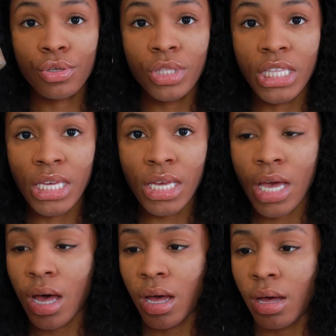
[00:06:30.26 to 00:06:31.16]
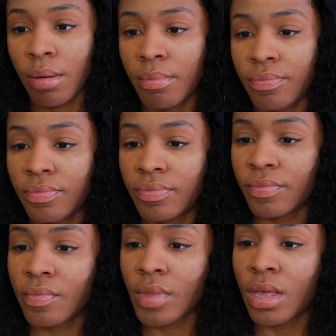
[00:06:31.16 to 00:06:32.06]
to the um,
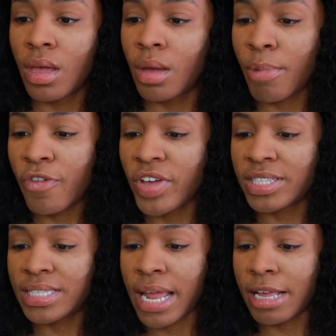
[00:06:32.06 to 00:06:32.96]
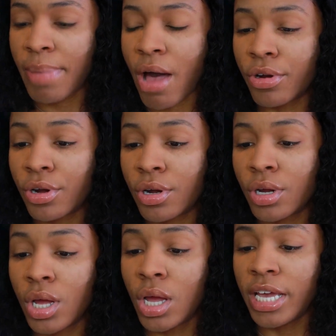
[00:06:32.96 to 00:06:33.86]
Perfect Setting Powder
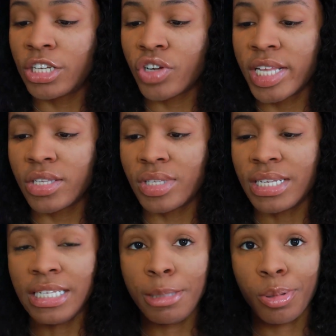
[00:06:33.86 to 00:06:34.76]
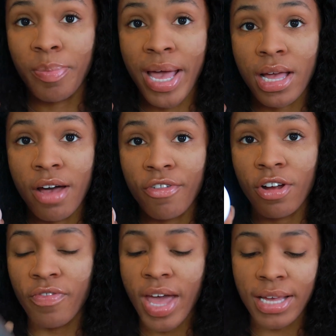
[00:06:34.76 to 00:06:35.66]
in Translucent Deep by Cover
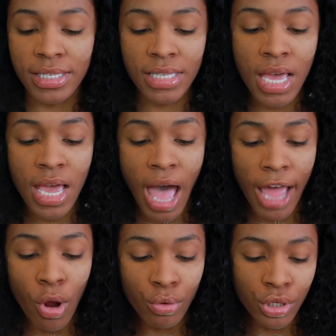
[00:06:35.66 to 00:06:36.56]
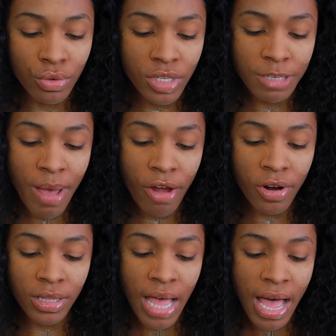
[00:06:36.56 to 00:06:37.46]
FX. I don't use this powder
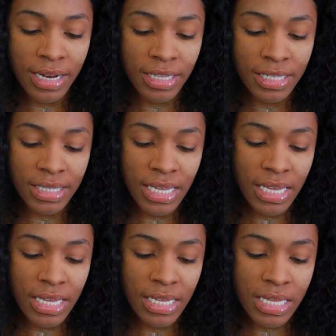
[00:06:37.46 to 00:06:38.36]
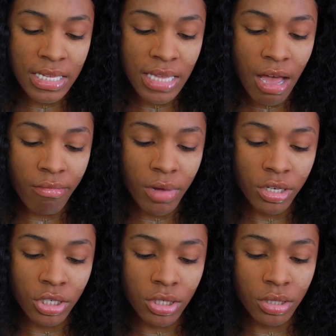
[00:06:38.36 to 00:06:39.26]
a lot. This is how
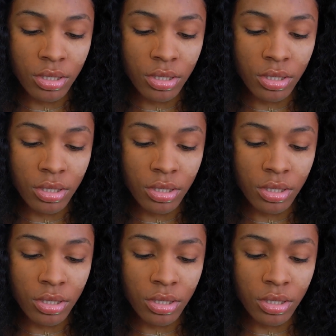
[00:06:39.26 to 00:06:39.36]
much?